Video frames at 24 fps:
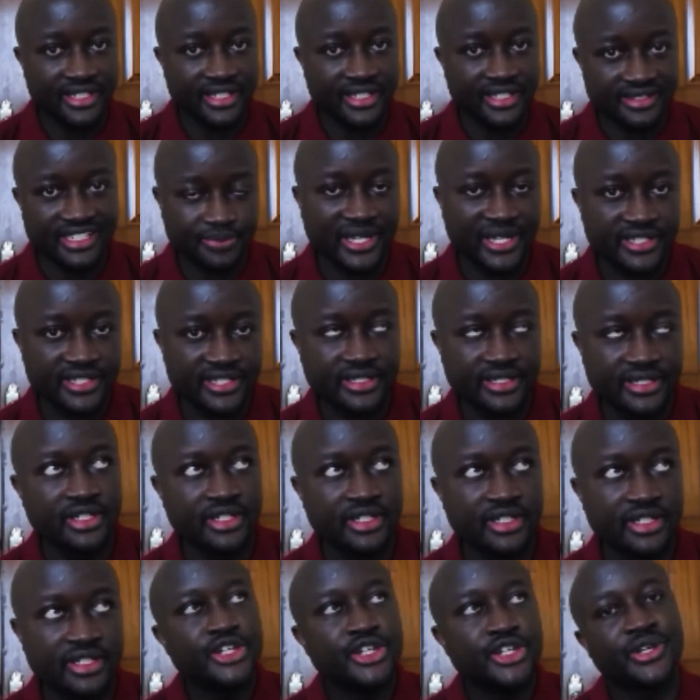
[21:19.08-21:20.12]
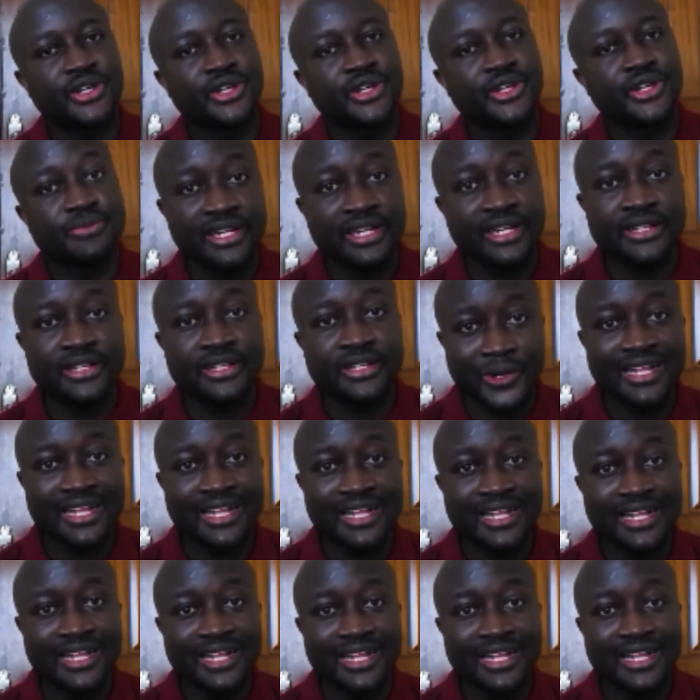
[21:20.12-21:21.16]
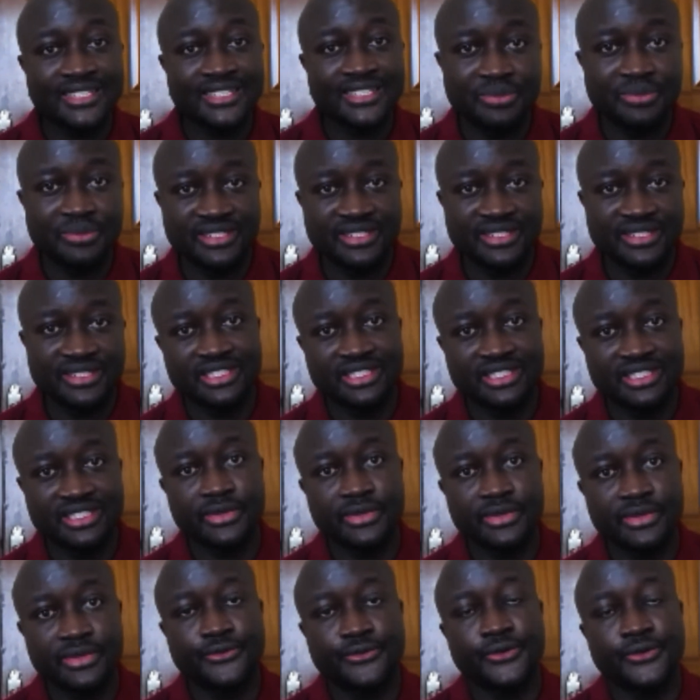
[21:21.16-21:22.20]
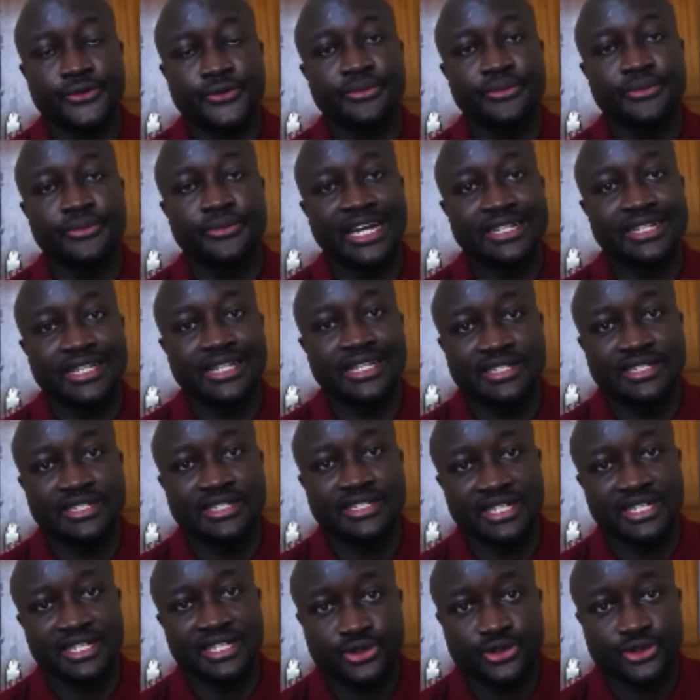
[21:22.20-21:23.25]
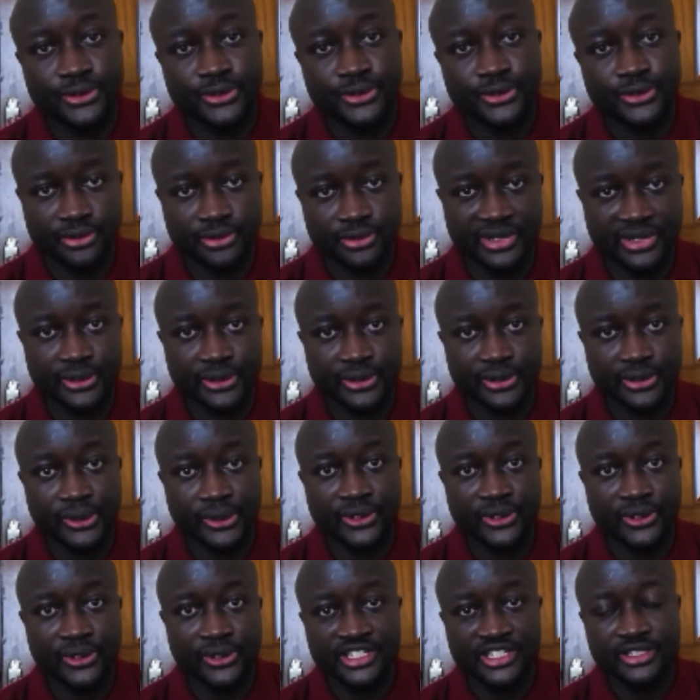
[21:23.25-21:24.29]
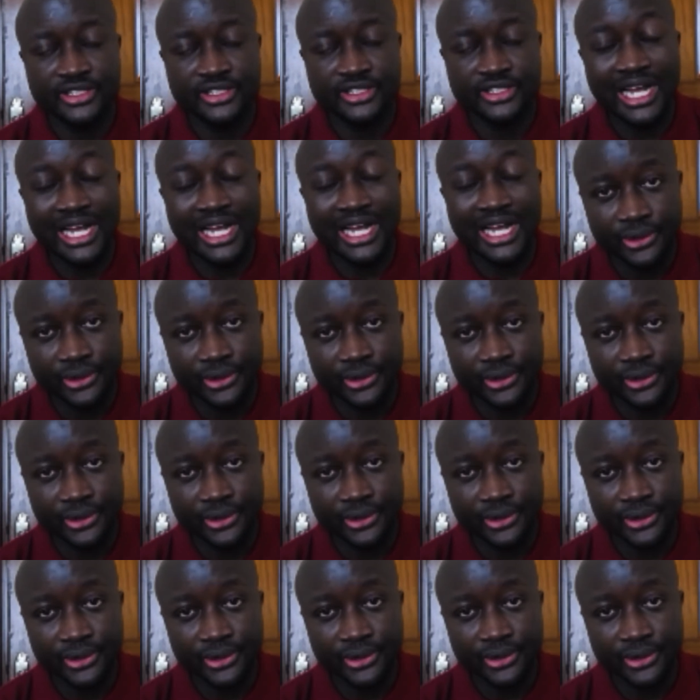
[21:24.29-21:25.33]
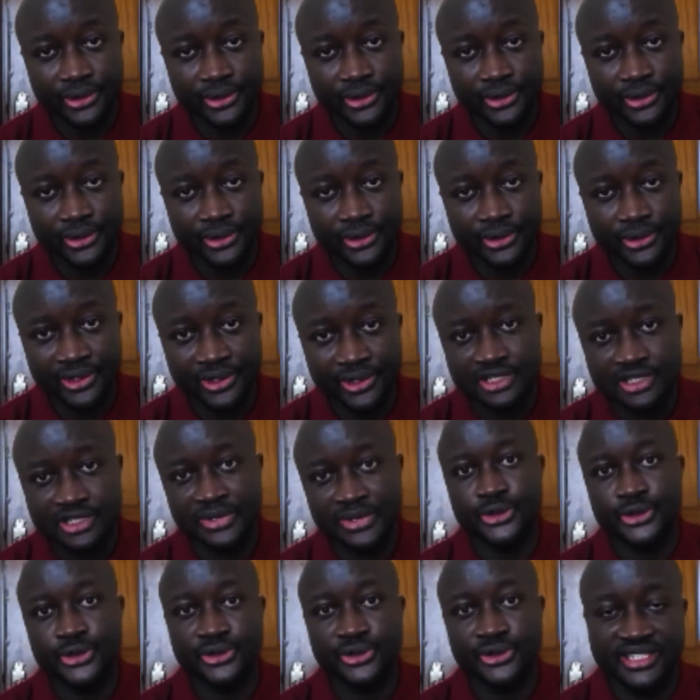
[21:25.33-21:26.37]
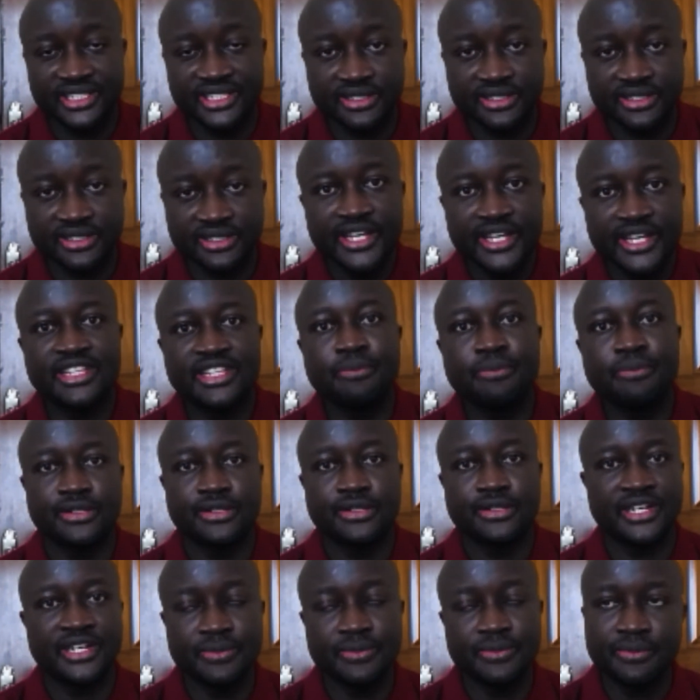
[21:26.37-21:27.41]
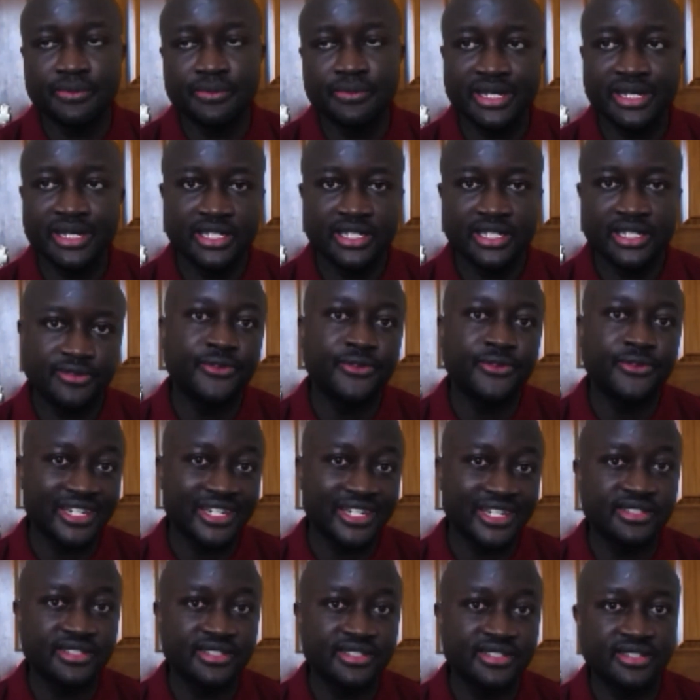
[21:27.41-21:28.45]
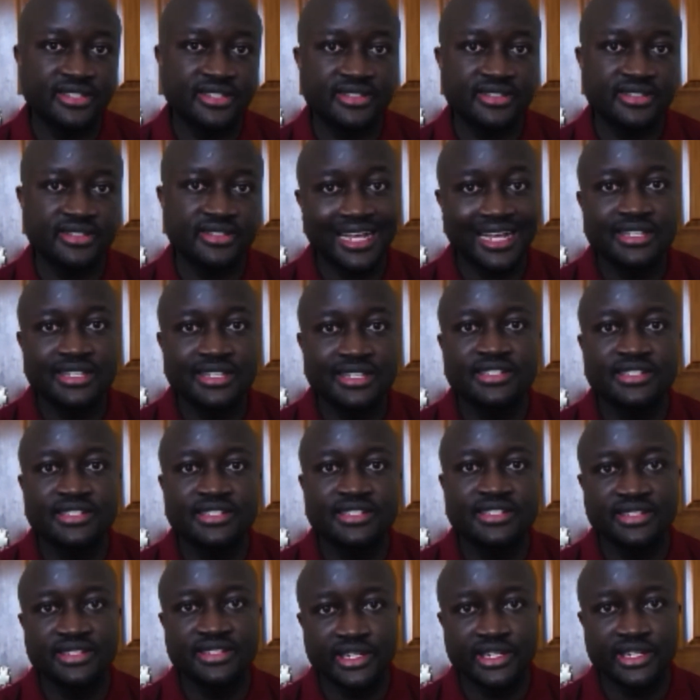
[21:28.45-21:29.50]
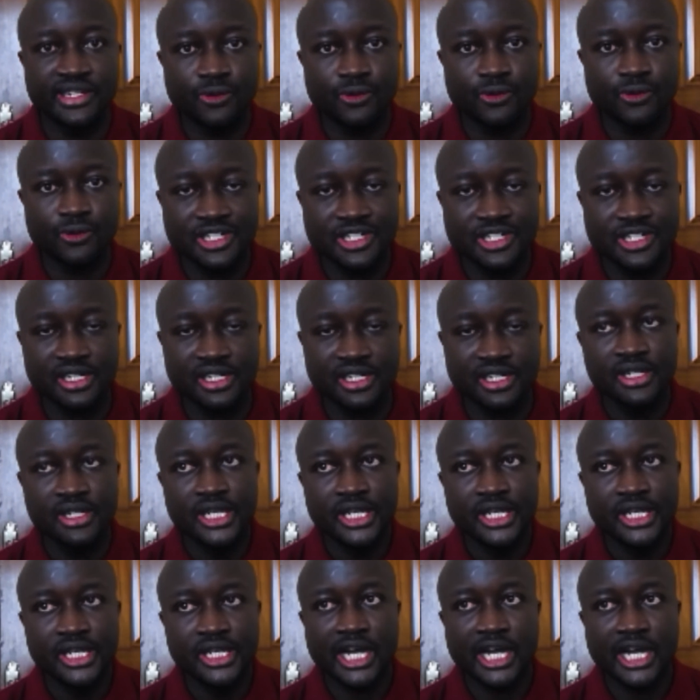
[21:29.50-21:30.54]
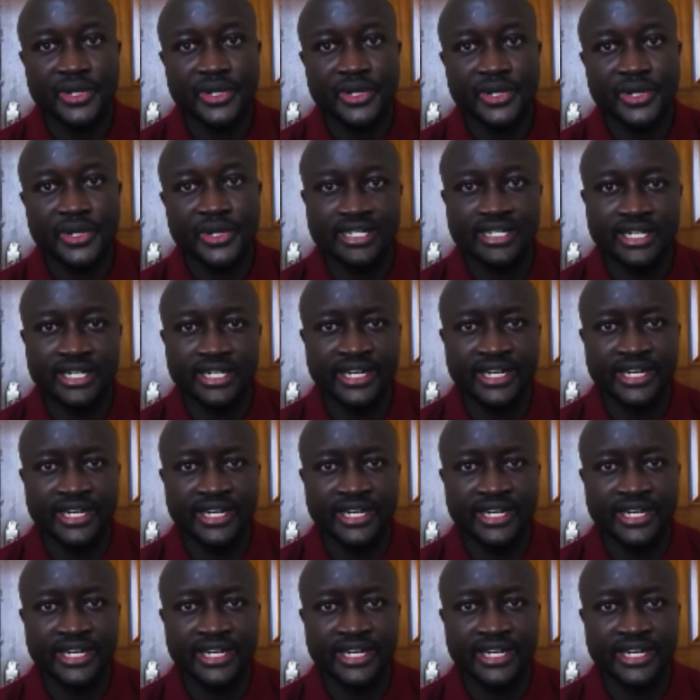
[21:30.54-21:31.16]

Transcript: expected. So looking at mainly where the 7% is coming from, and that has also been acknowledged by the authorities, is the base effect. Remember that, for instance, last year, second quarter,